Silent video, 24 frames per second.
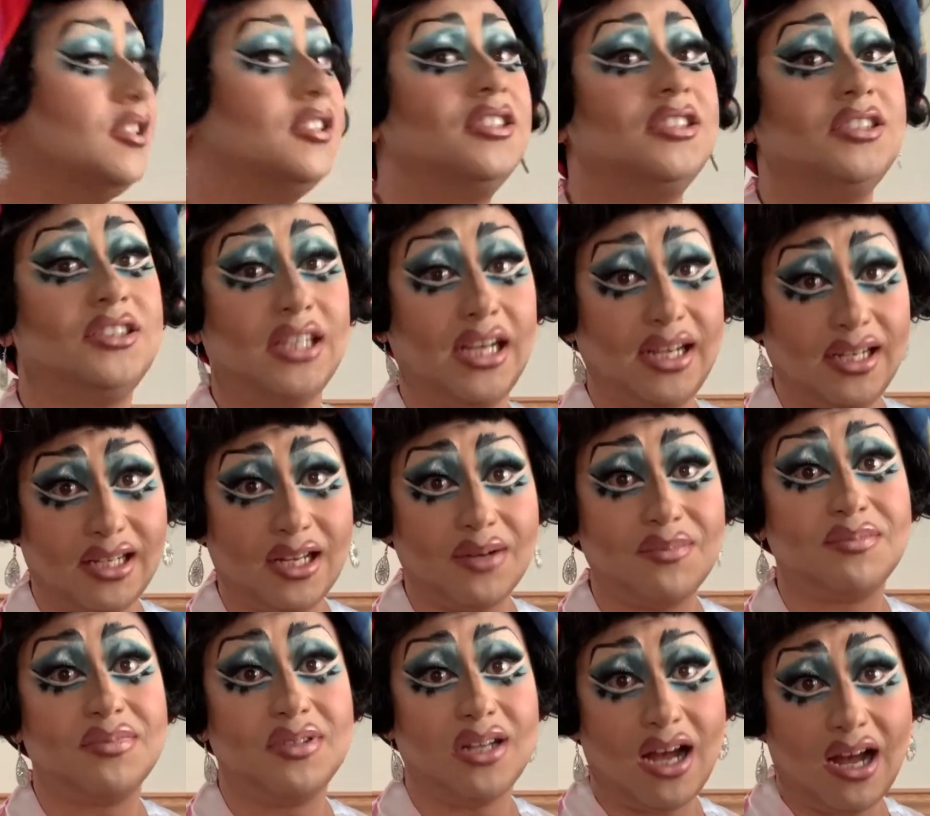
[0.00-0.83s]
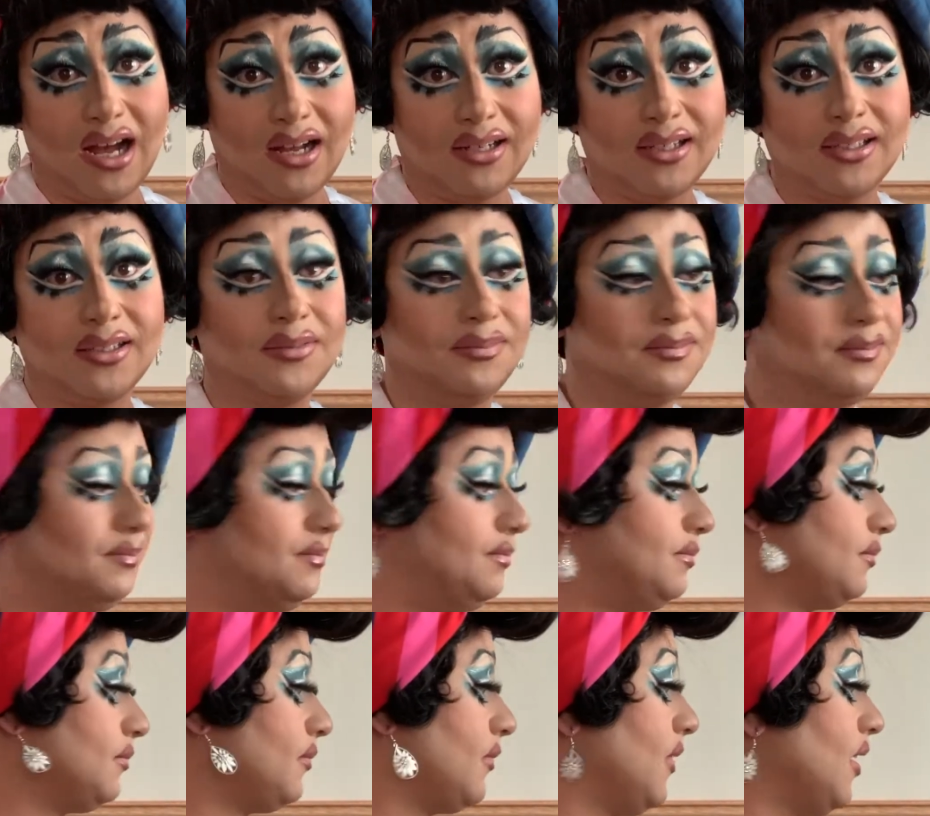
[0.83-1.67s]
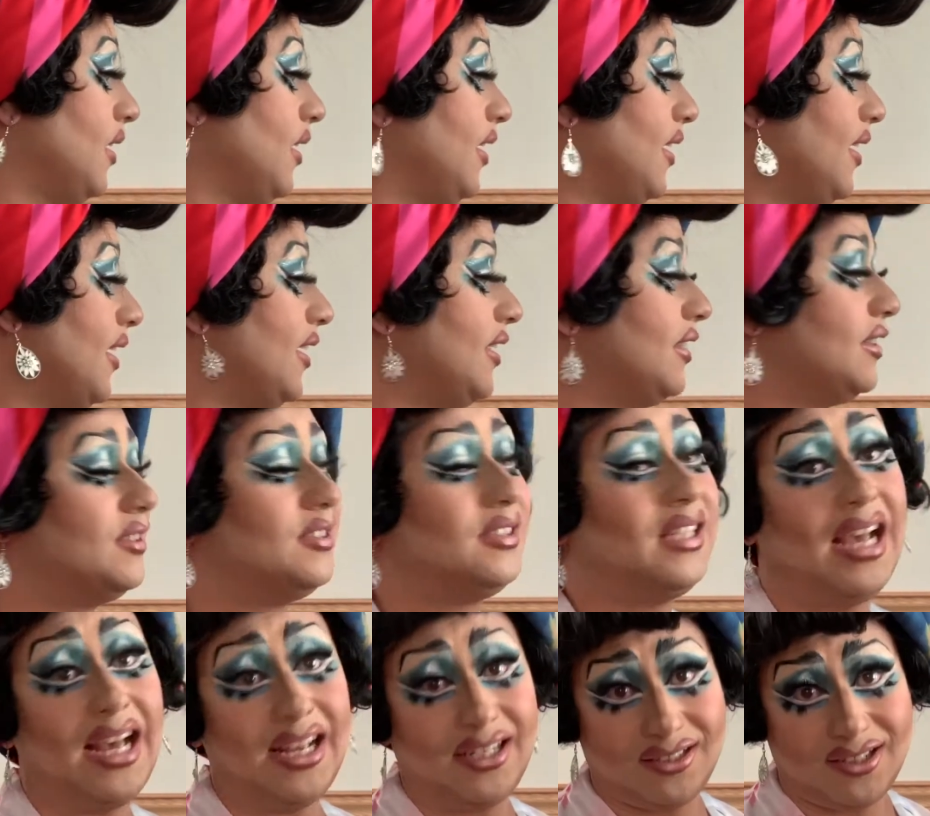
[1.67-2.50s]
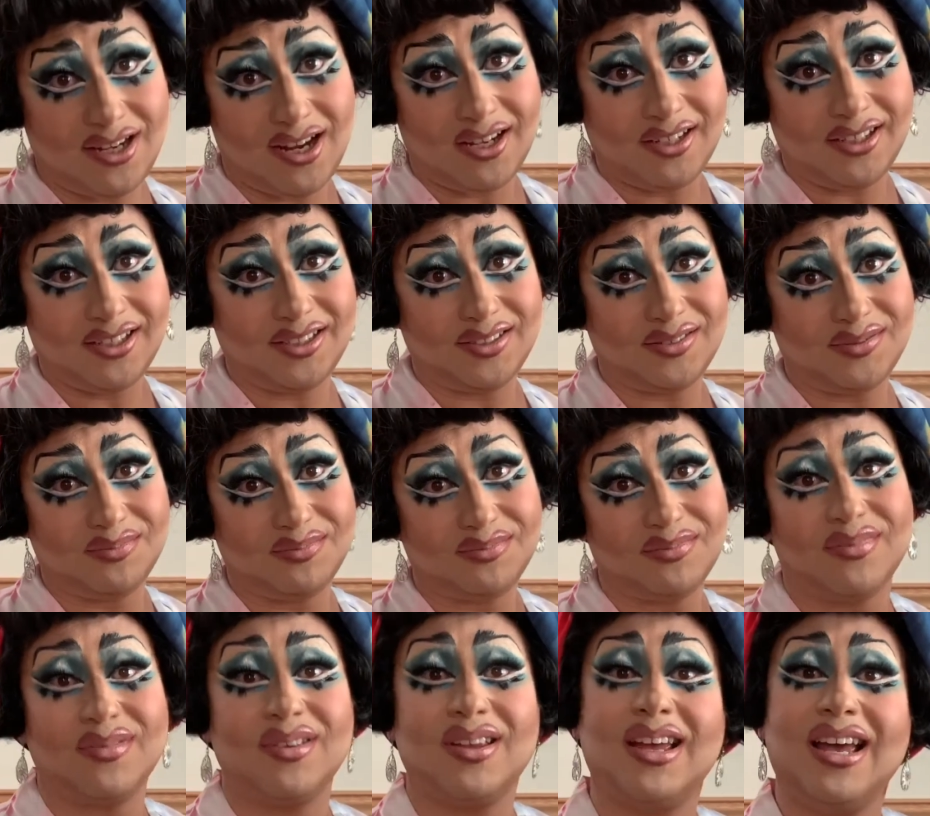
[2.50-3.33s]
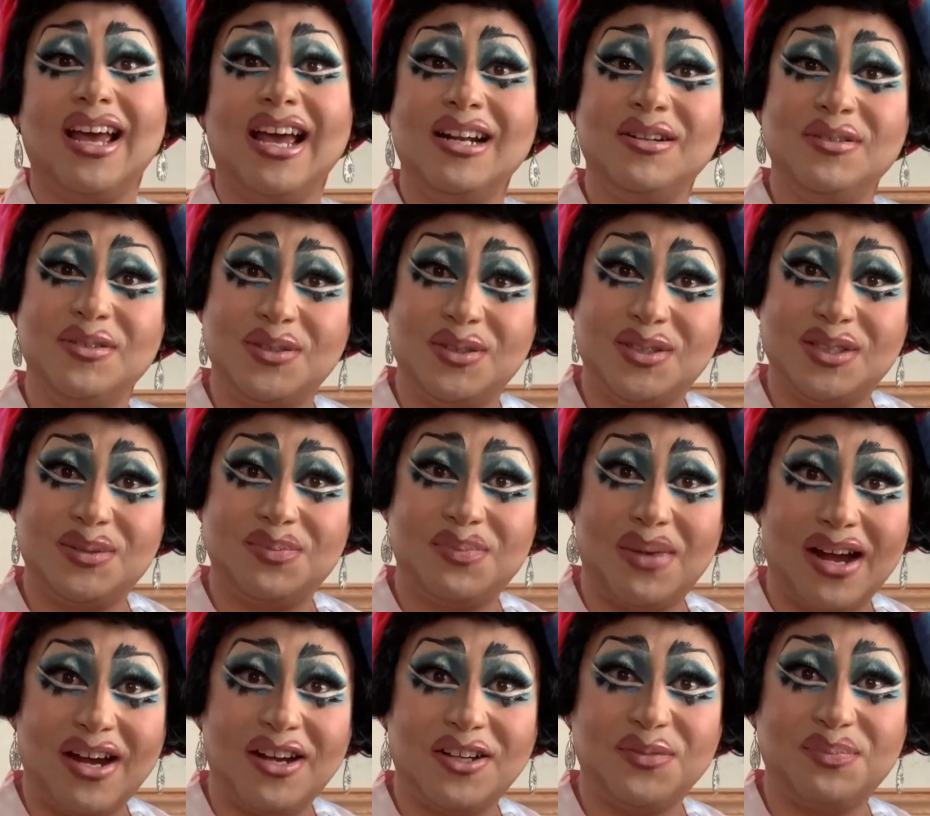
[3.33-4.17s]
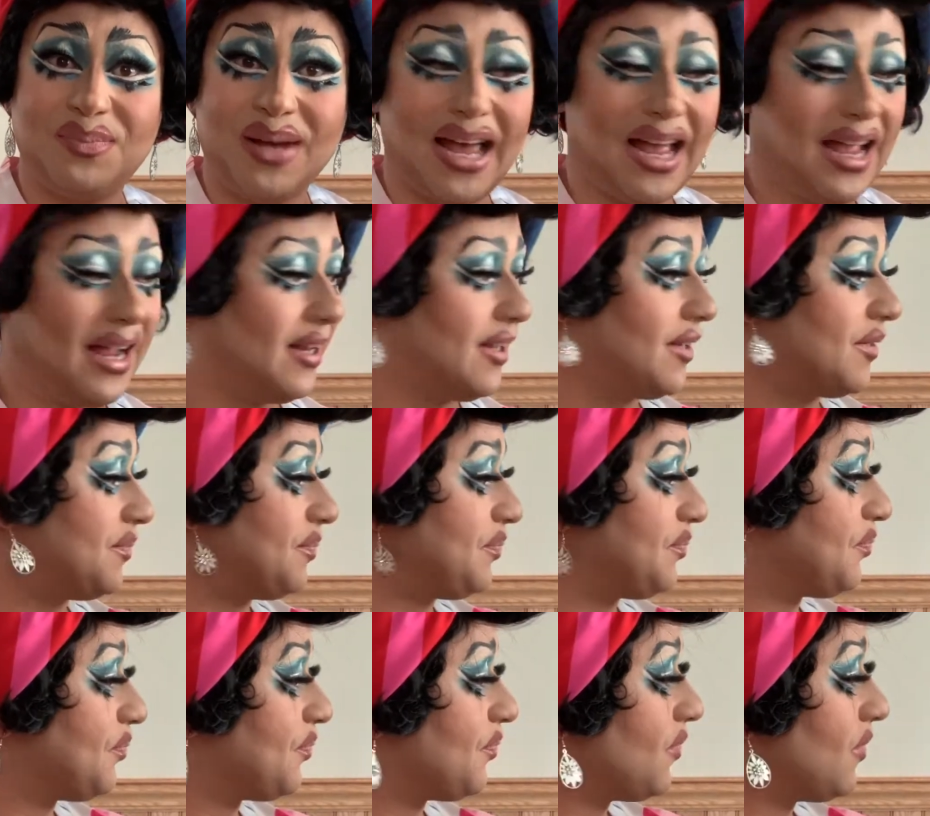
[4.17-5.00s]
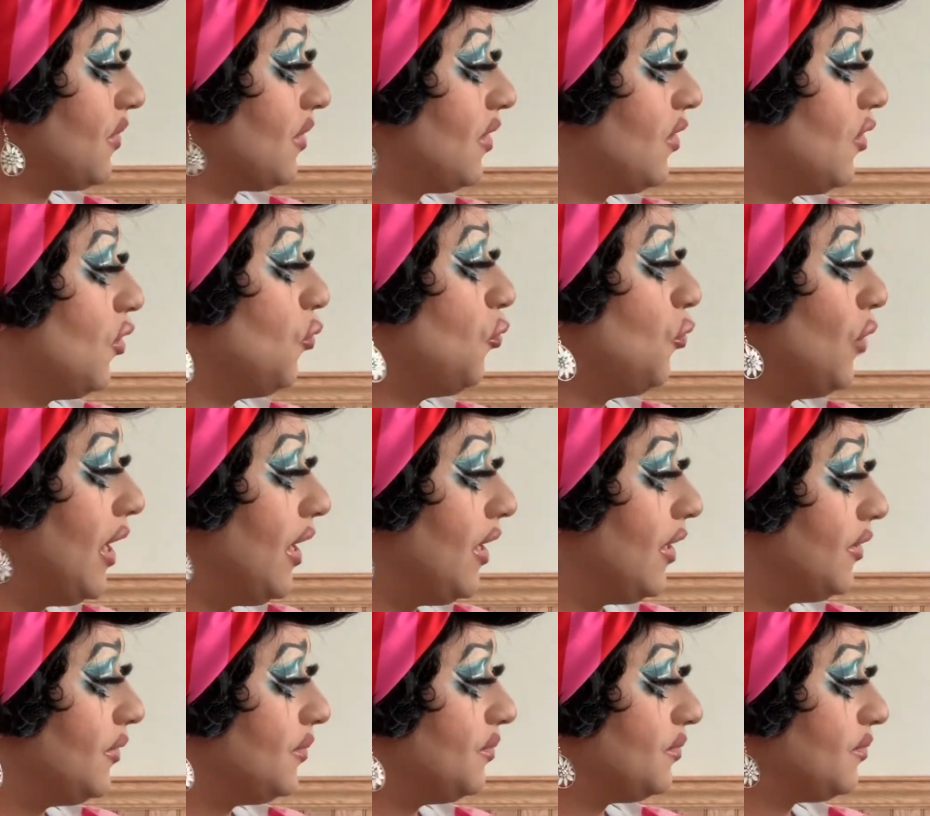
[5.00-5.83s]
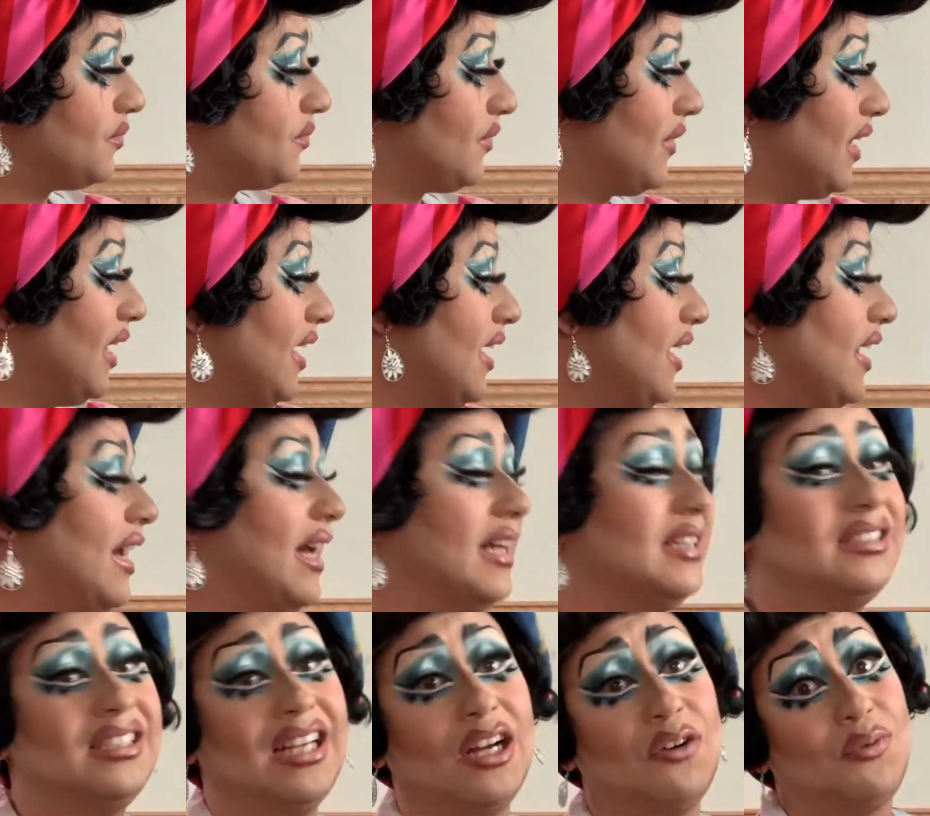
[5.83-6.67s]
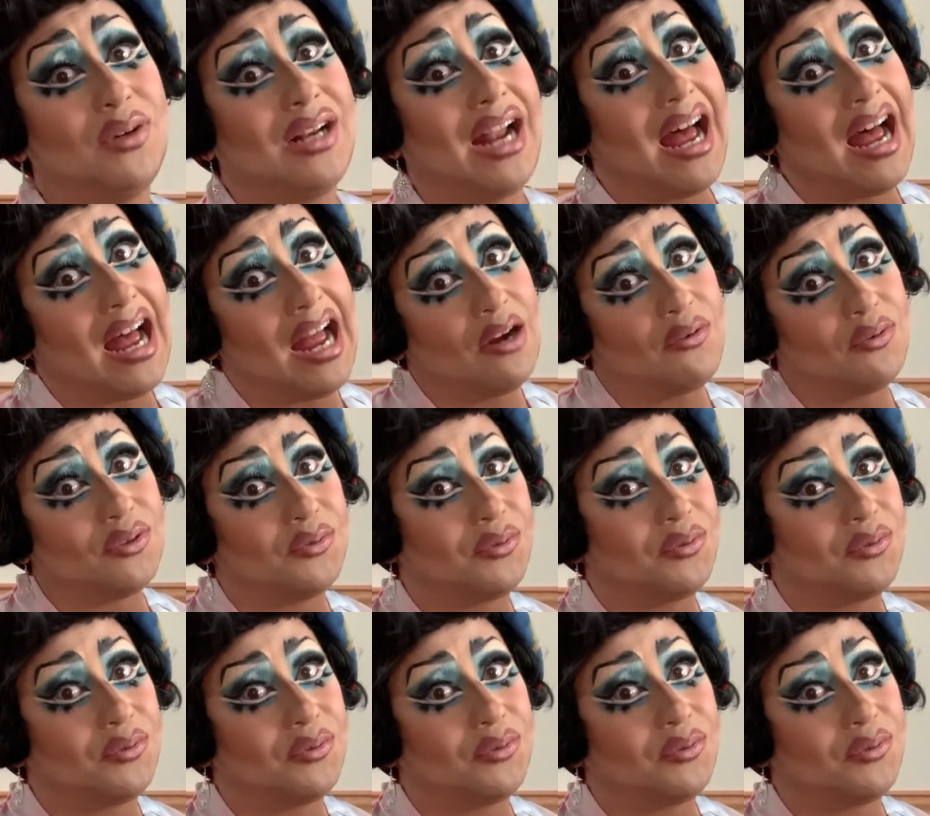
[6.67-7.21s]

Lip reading: Jacob nodded. Dad nodded and smiled back. "Well, it's not what I would